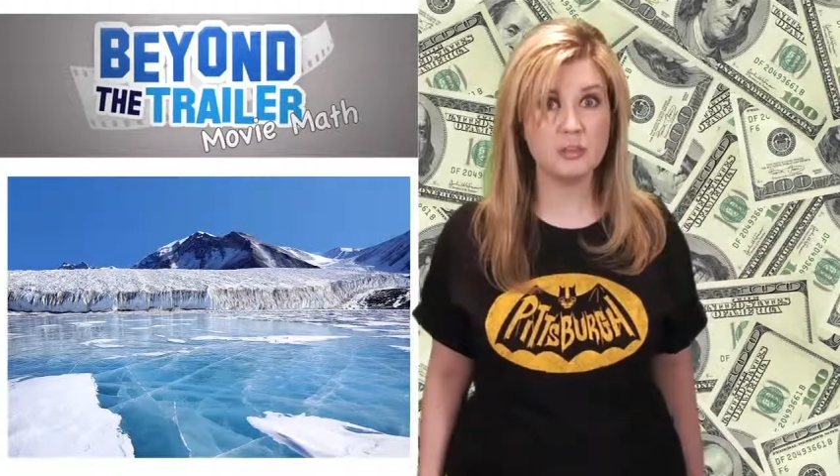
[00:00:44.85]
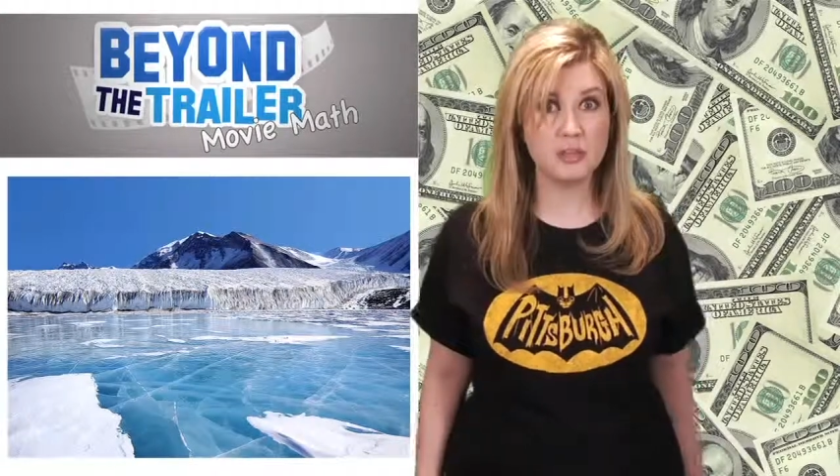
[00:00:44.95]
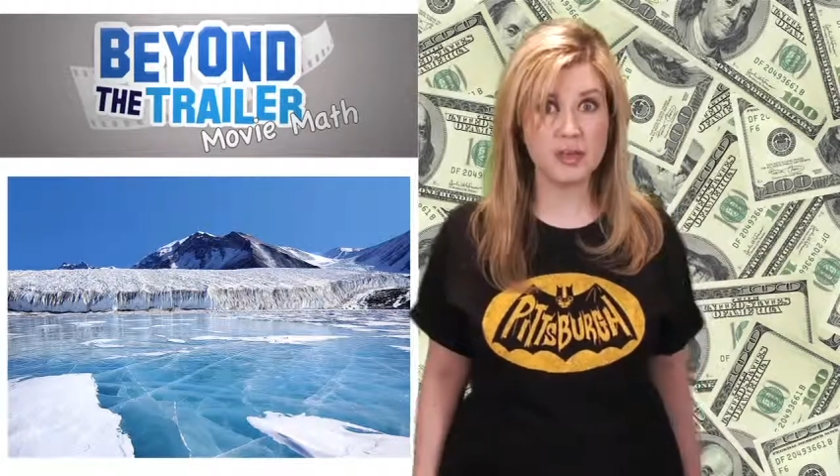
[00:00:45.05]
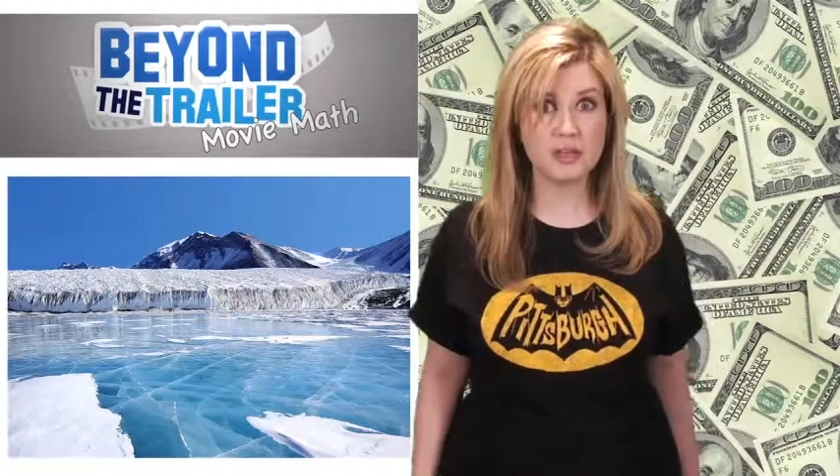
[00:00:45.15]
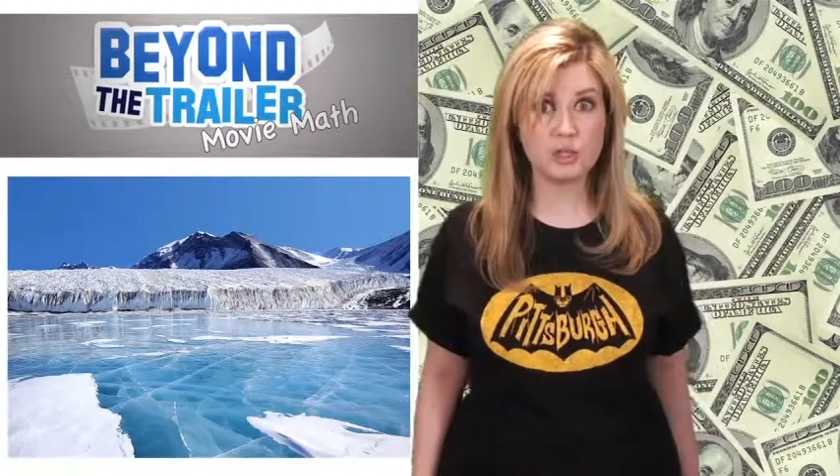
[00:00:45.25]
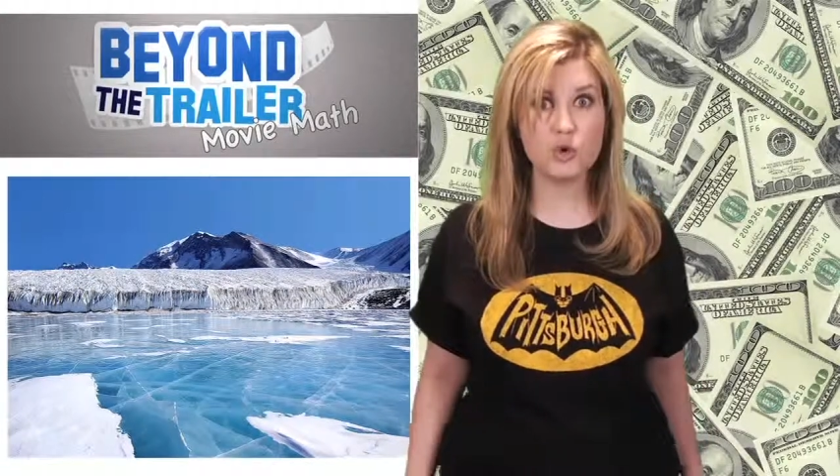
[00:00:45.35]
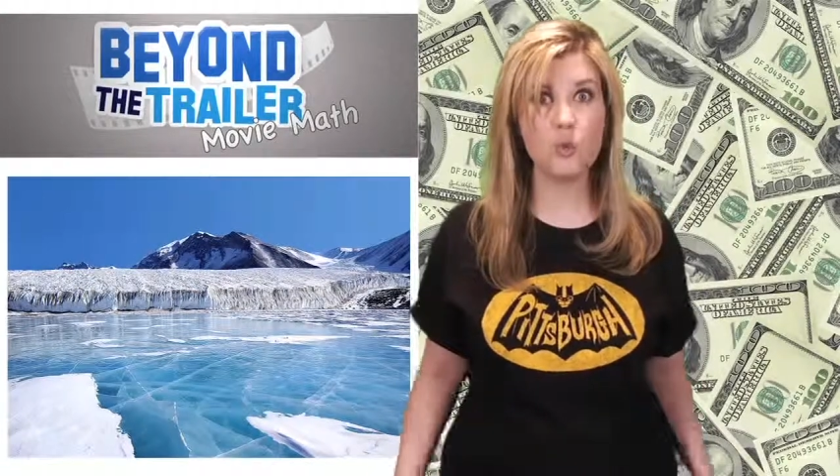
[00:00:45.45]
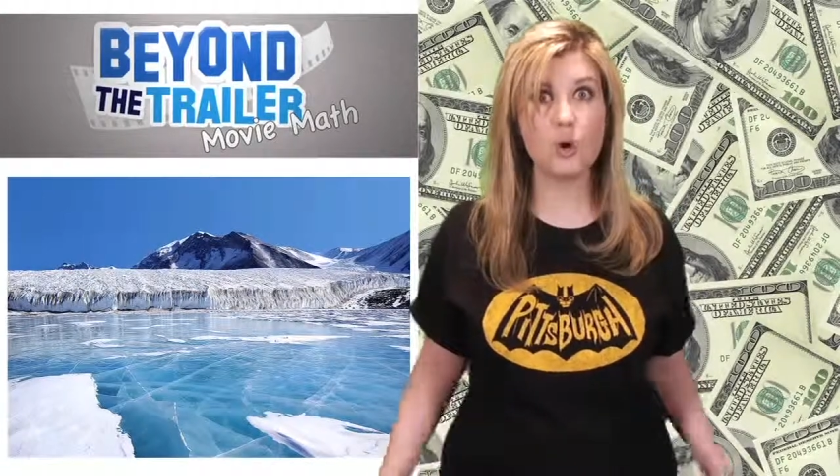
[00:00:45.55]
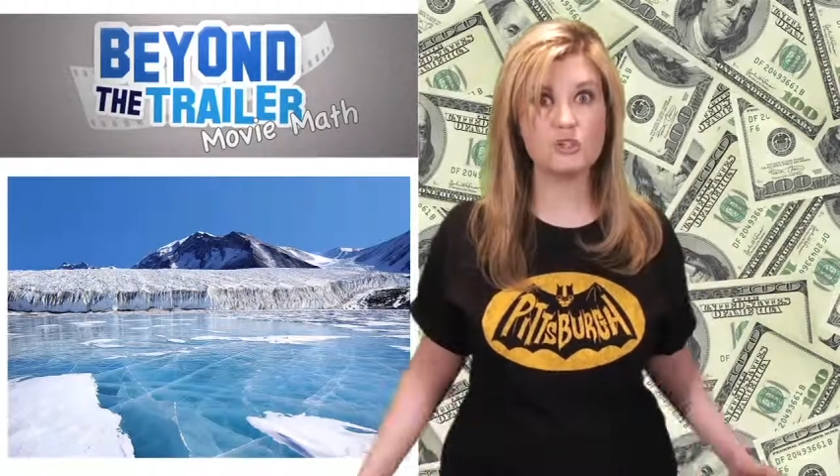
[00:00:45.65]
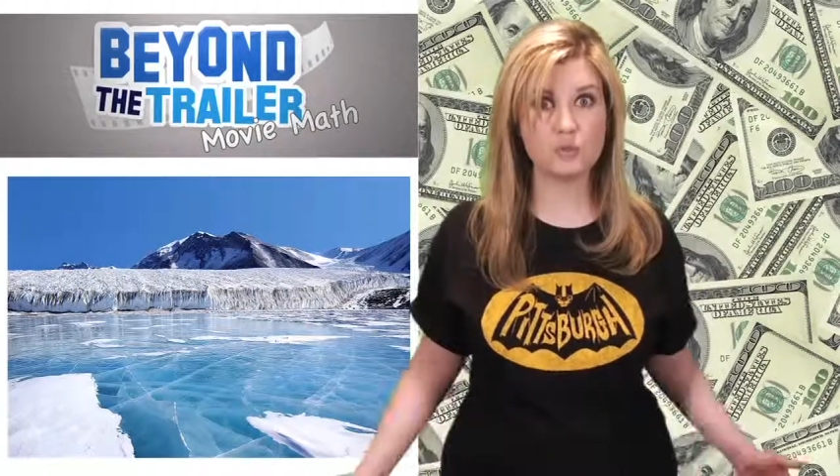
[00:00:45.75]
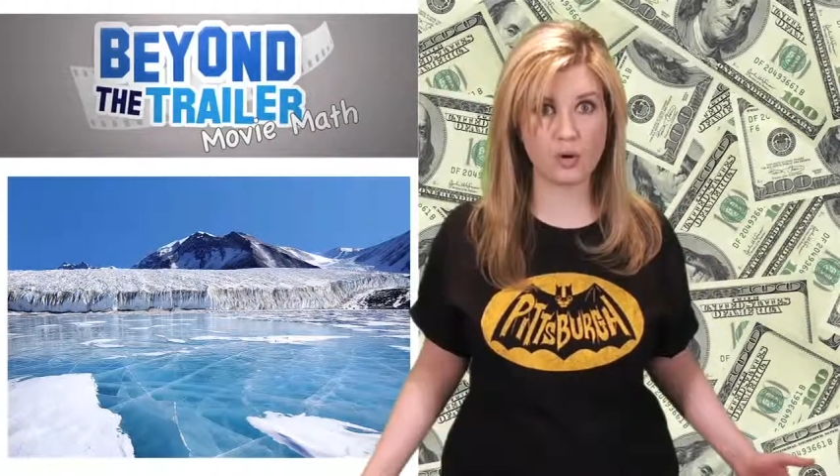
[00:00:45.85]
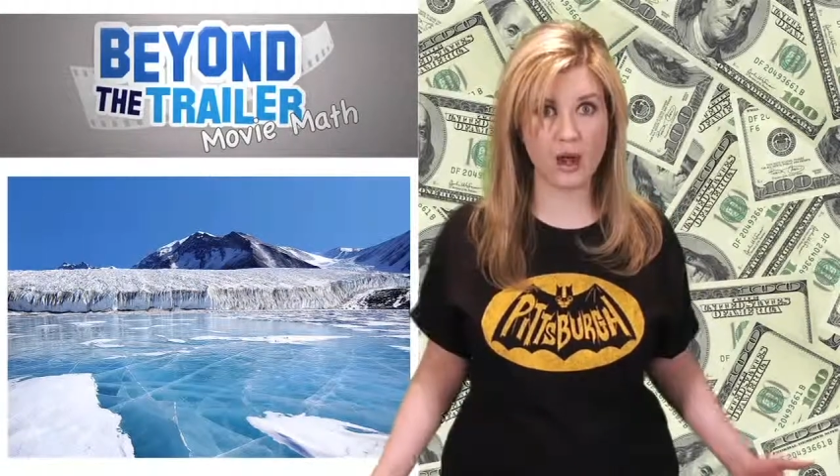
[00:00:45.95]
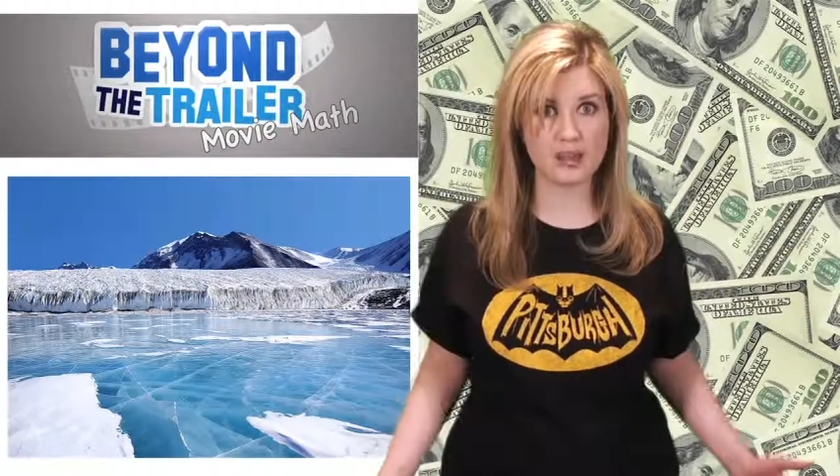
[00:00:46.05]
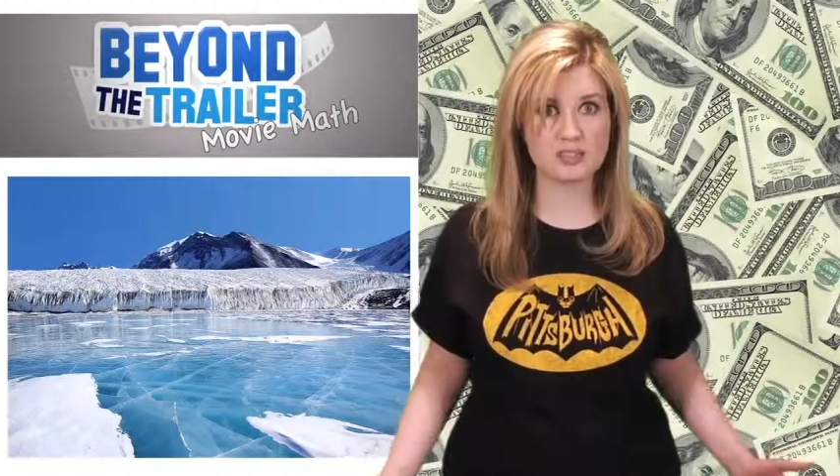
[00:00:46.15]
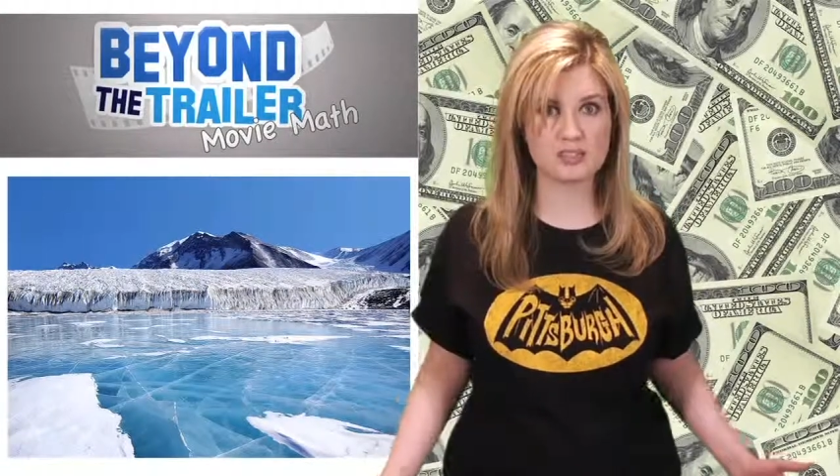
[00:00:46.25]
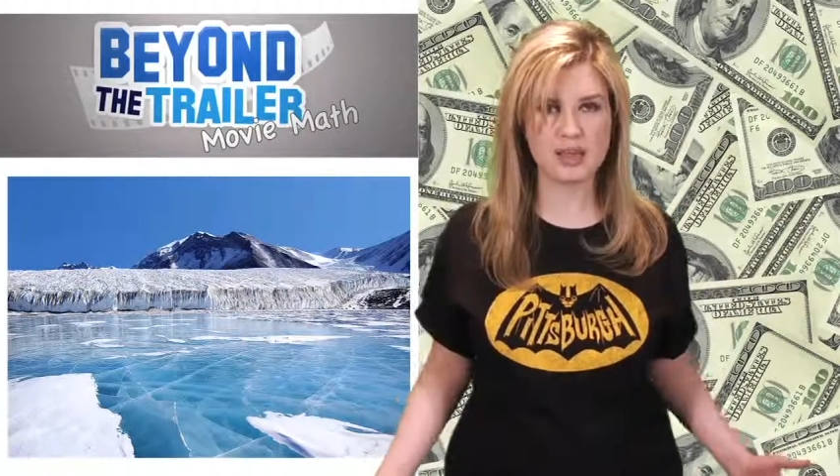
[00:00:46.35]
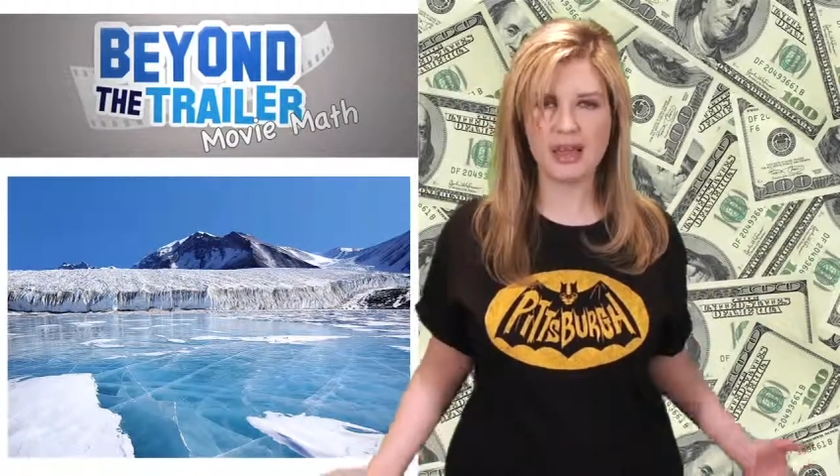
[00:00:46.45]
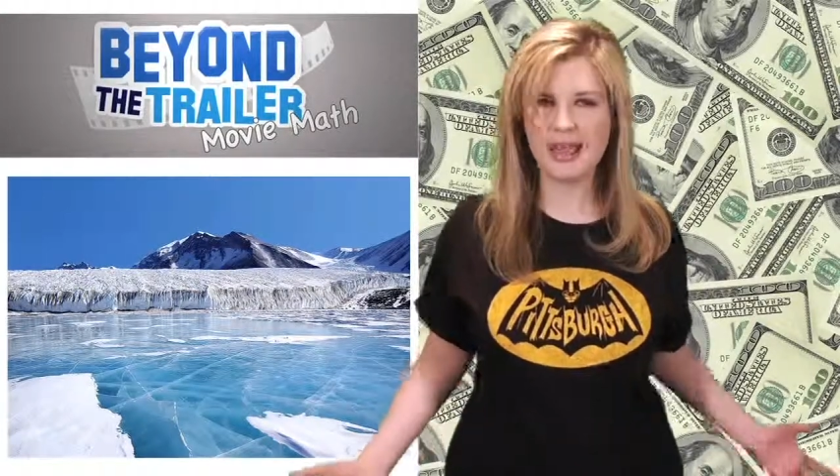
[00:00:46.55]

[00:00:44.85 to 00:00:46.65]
the big issue was price.